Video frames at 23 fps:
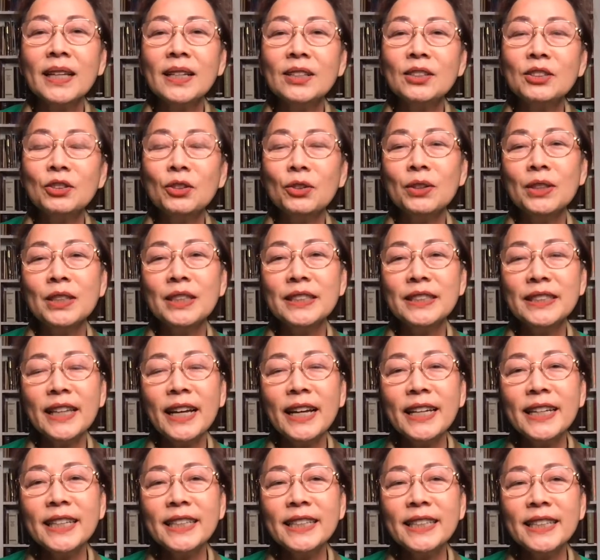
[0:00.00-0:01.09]
So the
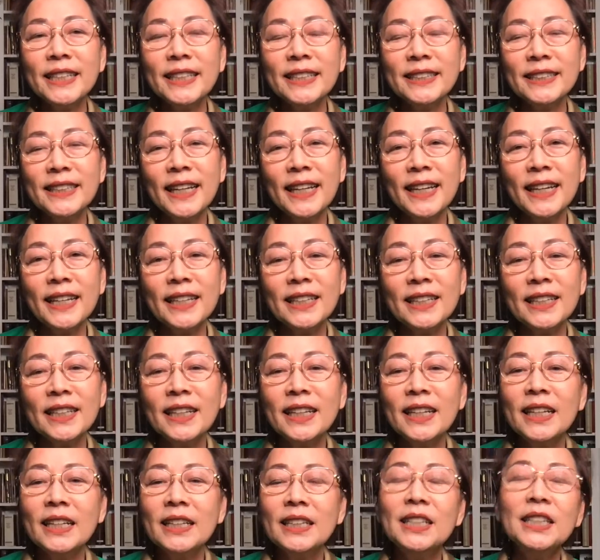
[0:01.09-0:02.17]
scientists said
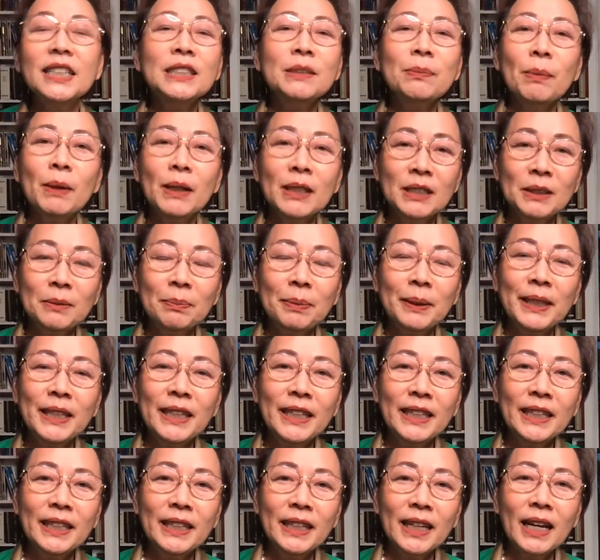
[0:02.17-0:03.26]
this must
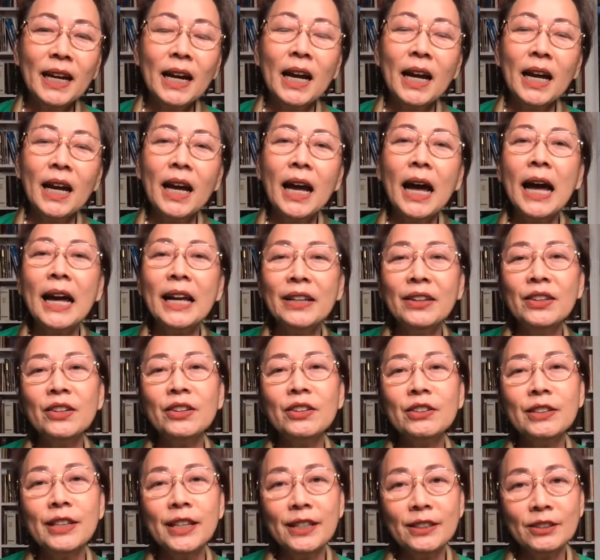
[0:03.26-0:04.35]
be
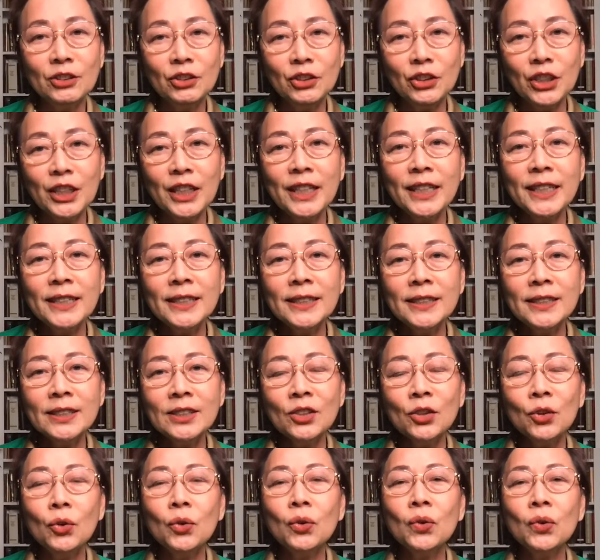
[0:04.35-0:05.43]
either their genes
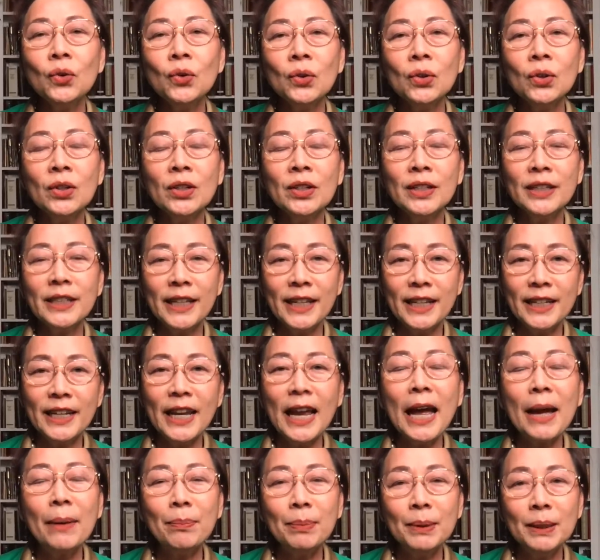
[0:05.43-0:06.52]
or their
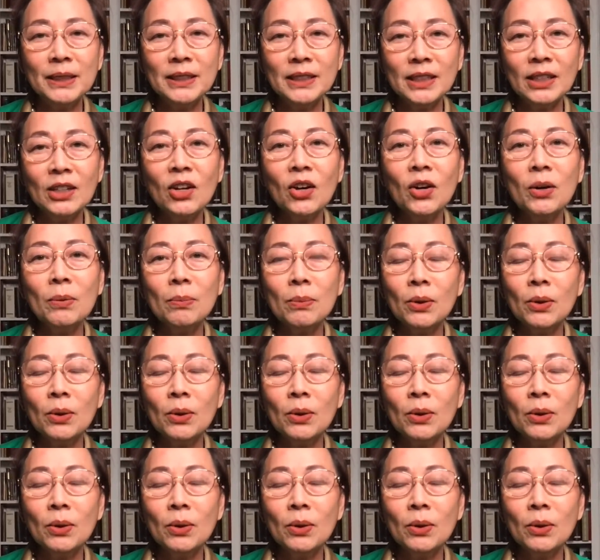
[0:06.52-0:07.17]
epigenome